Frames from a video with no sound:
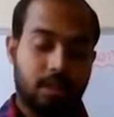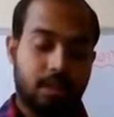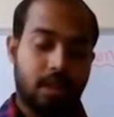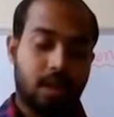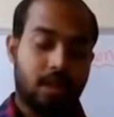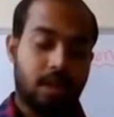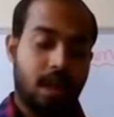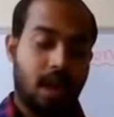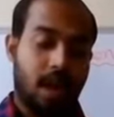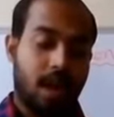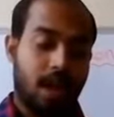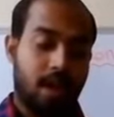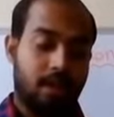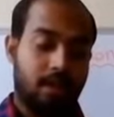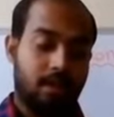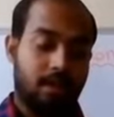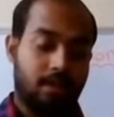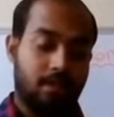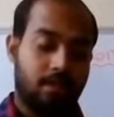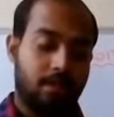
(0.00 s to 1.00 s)
state,
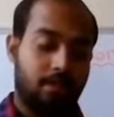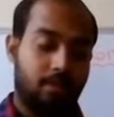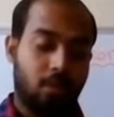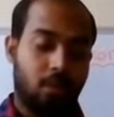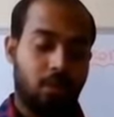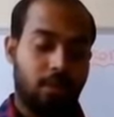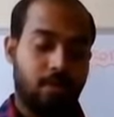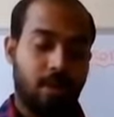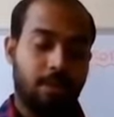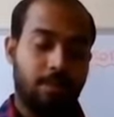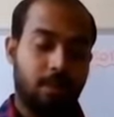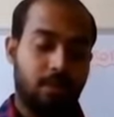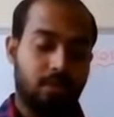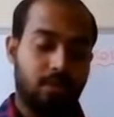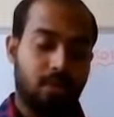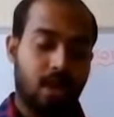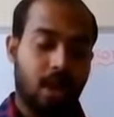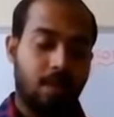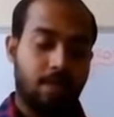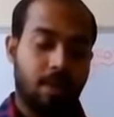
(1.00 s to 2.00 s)
and followed by
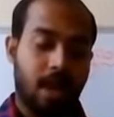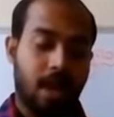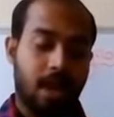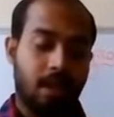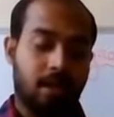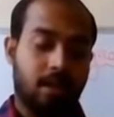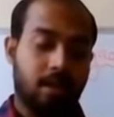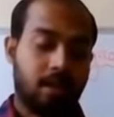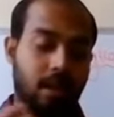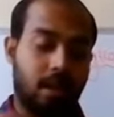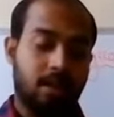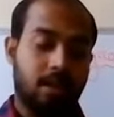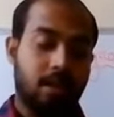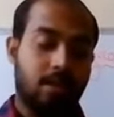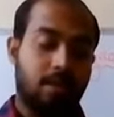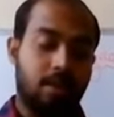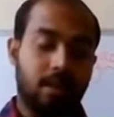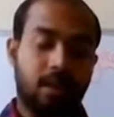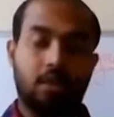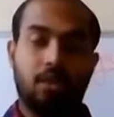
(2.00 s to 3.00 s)
Mizoram and
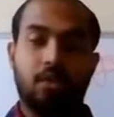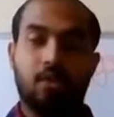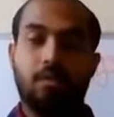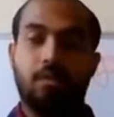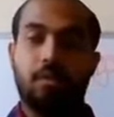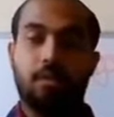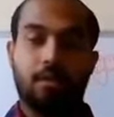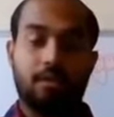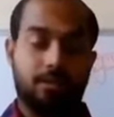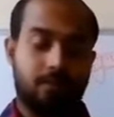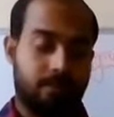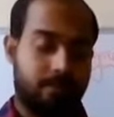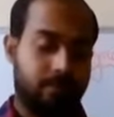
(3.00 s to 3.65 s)
Andaman Nicobar.